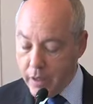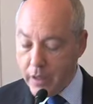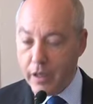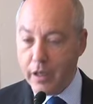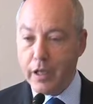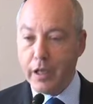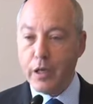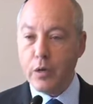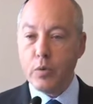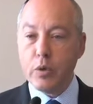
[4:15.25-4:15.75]

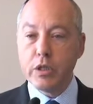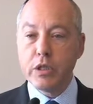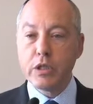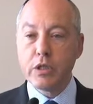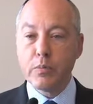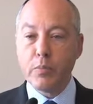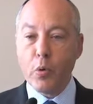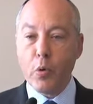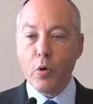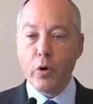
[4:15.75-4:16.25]
He was
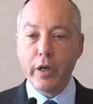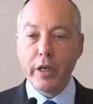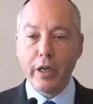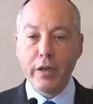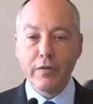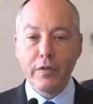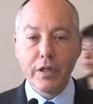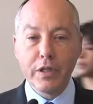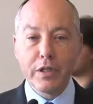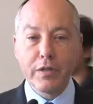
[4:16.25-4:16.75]

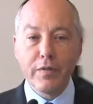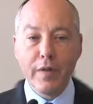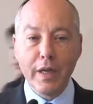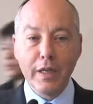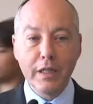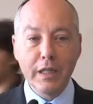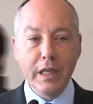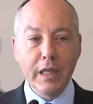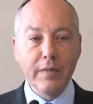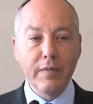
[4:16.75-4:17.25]
supporting of this
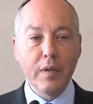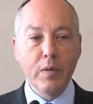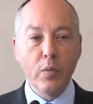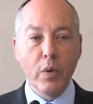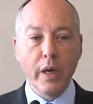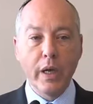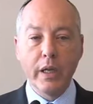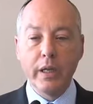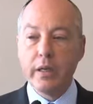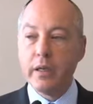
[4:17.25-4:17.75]
event even
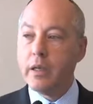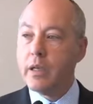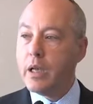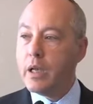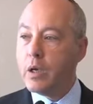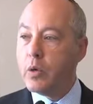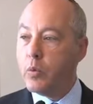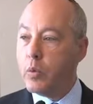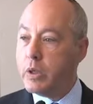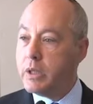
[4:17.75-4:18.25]

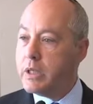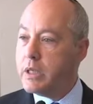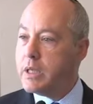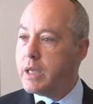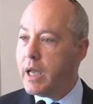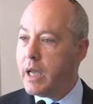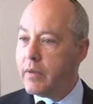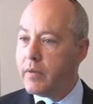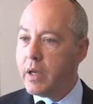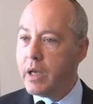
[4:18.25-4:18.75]
when we
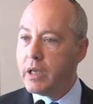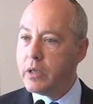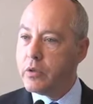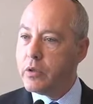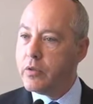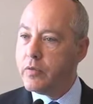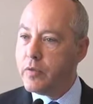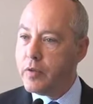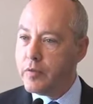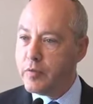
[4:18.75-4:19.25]
didn't have
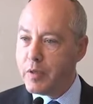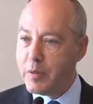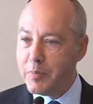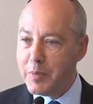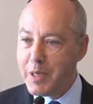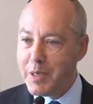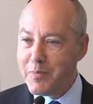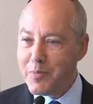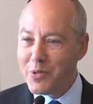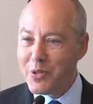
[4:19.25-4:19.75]
150
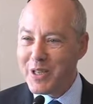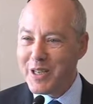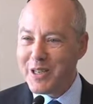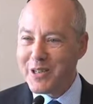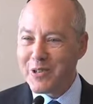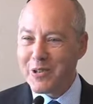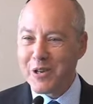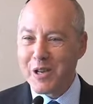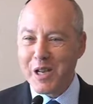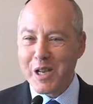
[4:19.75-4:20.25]
people
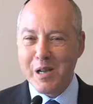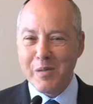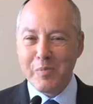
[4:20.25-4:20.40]
here,